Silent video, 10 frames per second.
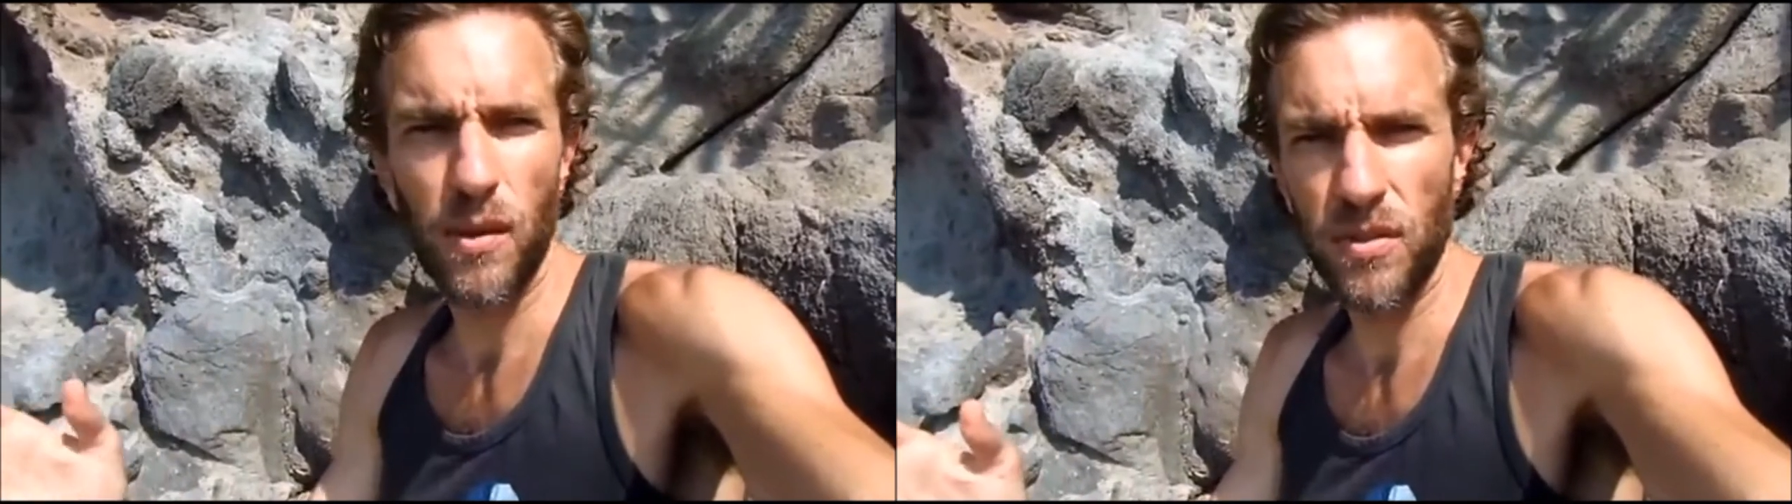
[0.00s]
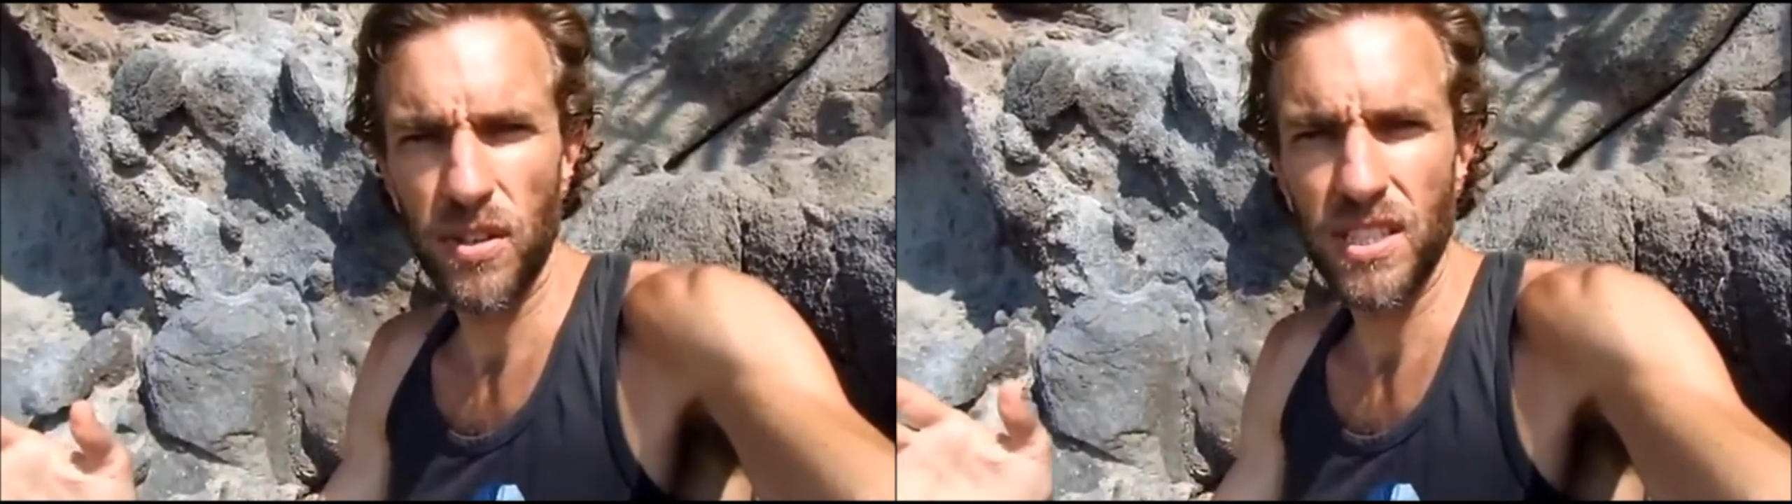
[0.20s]

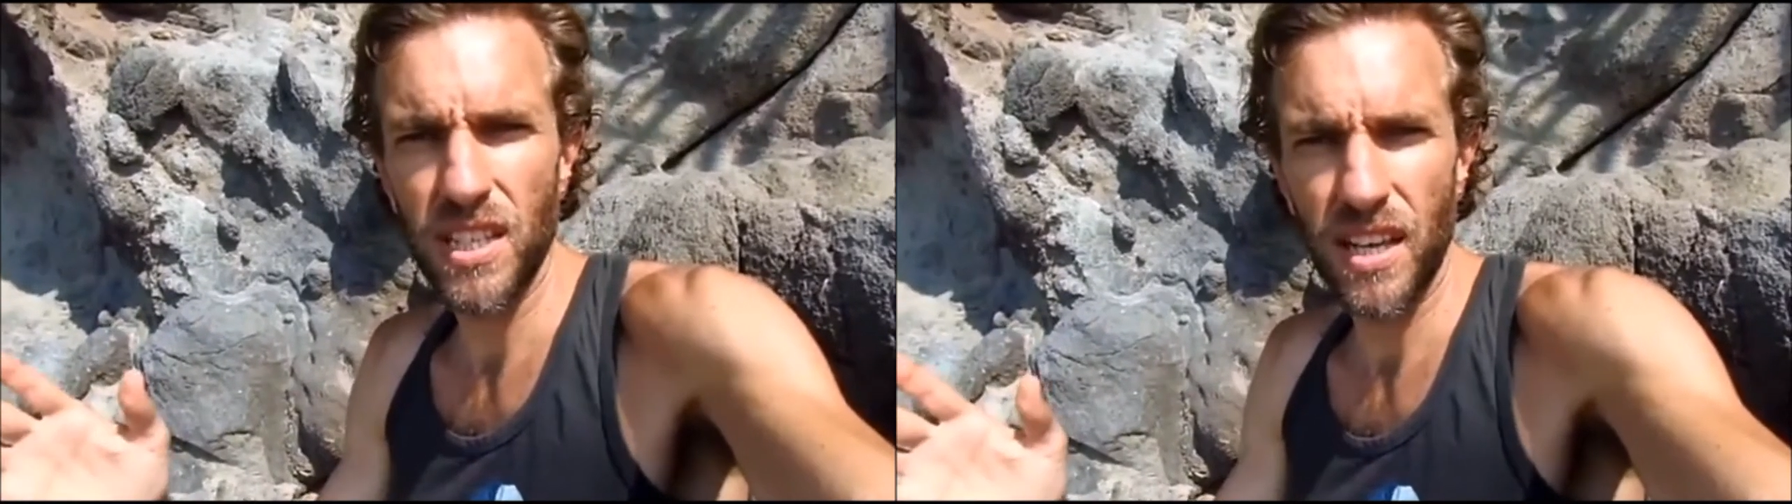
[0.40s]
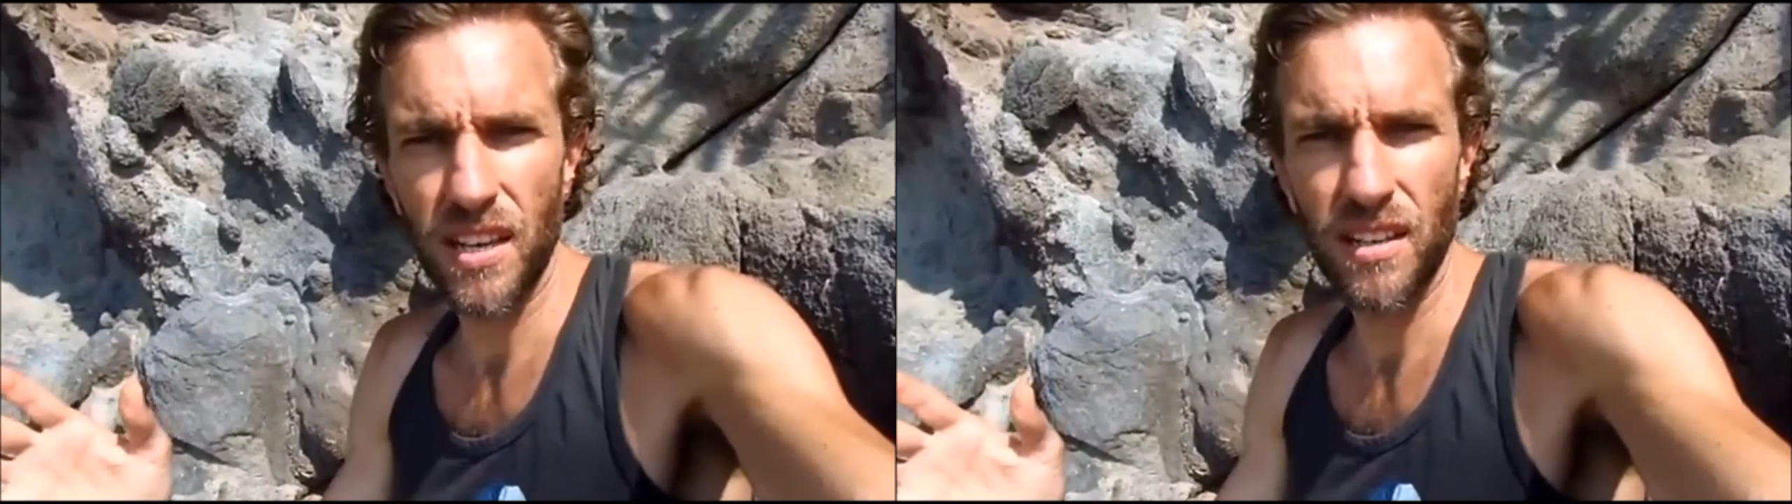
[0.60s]
cannot,
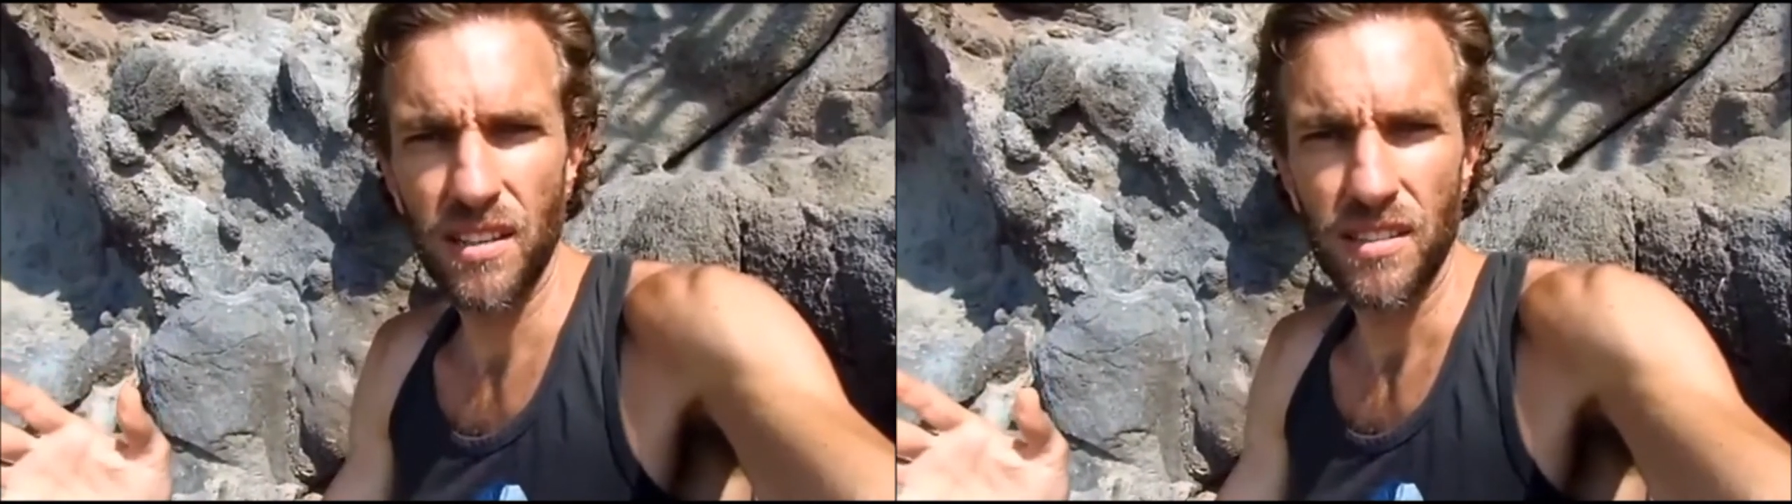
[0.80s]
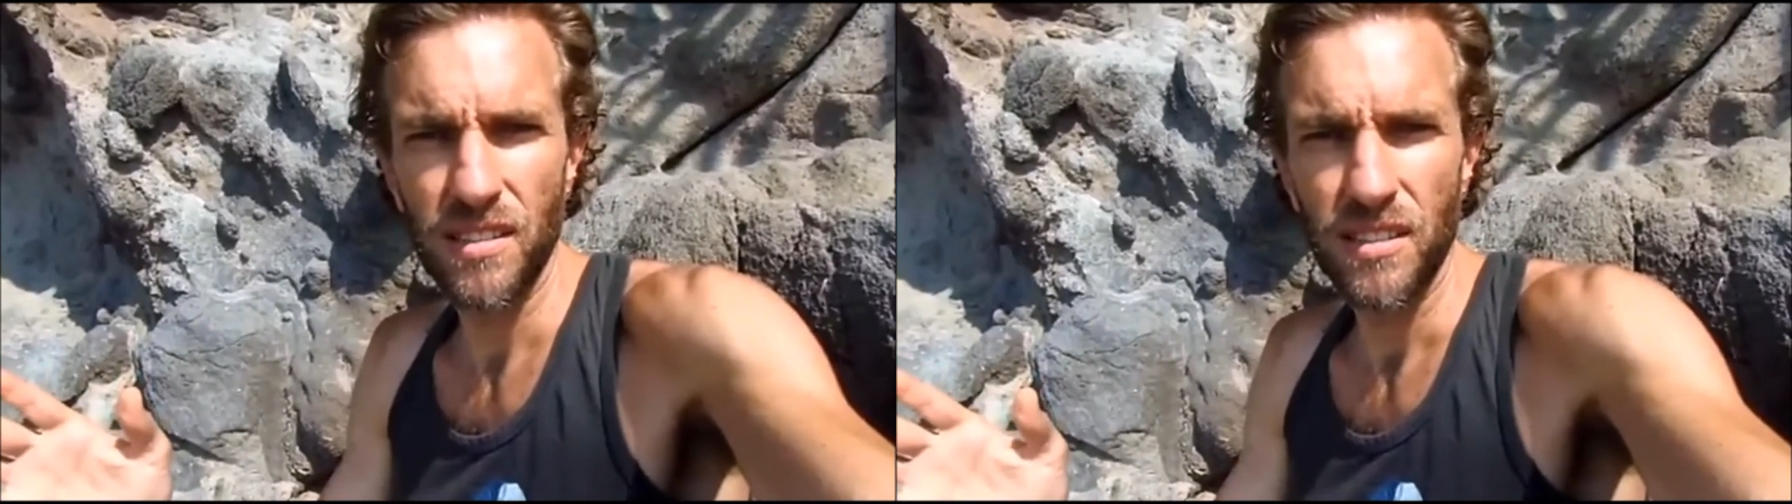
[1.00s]
however,
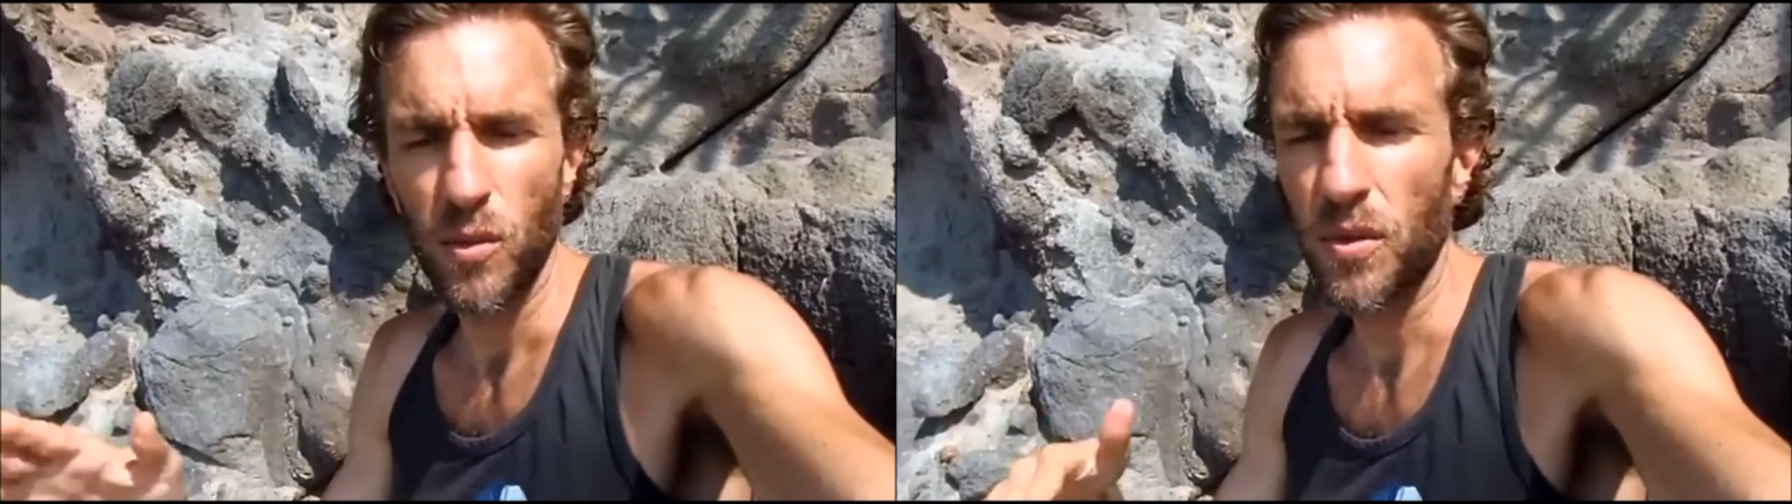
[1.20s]
say